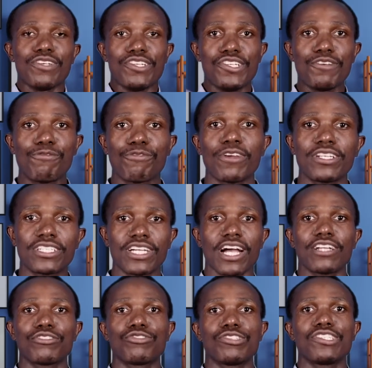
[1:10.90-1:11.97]
different
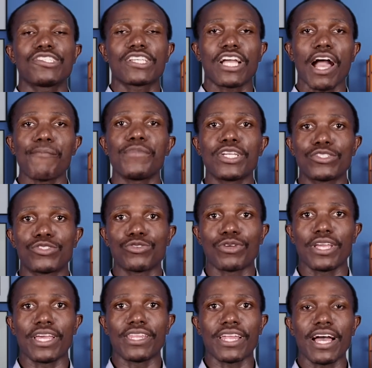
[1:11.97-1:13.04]
countries coming
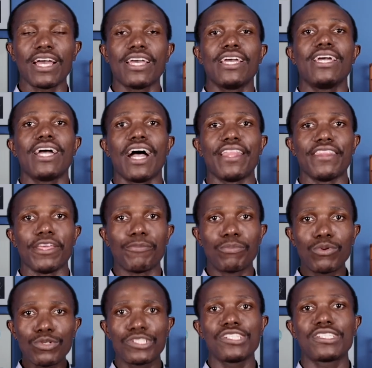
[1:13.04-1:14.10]
together, and they
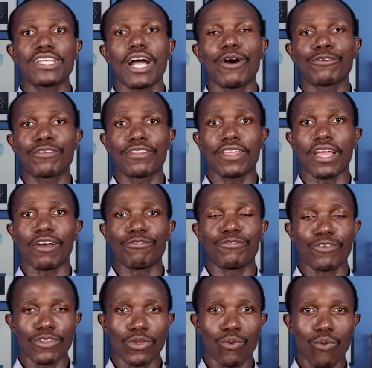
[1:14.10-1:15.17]
put it out there
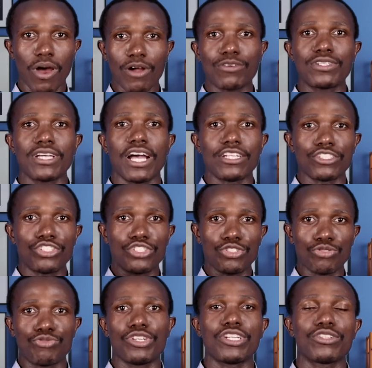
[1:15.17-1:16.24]
for the world and
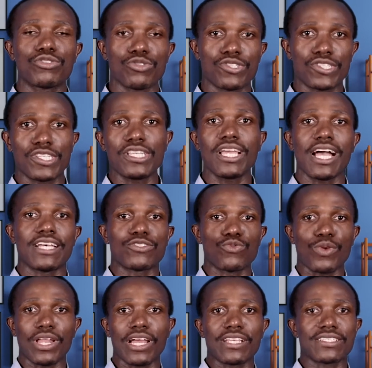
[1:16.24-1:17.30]
children to see as
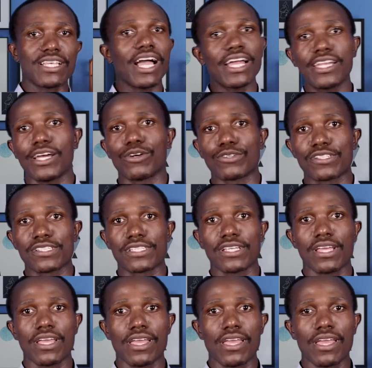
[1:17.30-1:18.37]
well as adults.
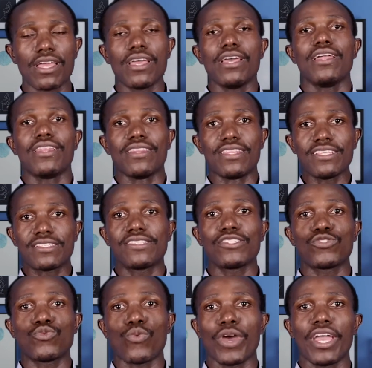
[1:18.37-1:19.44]
This
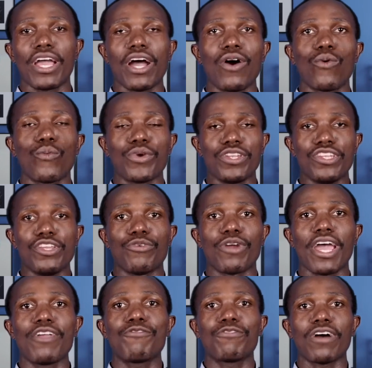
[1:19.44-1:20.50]
is where we
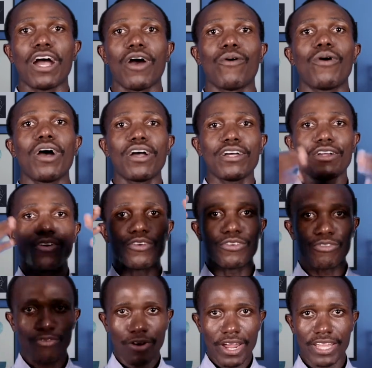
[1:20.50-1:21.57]
derive our
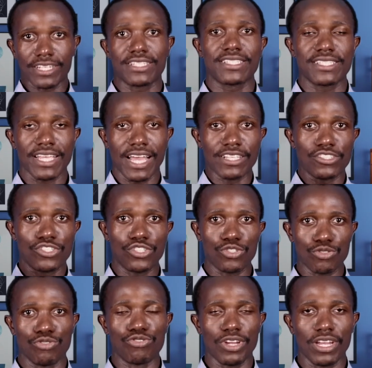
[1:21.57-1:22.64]
rights as
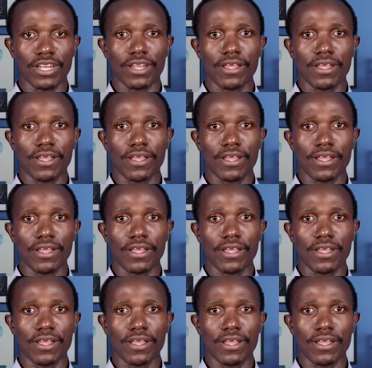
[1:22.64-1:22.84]
children.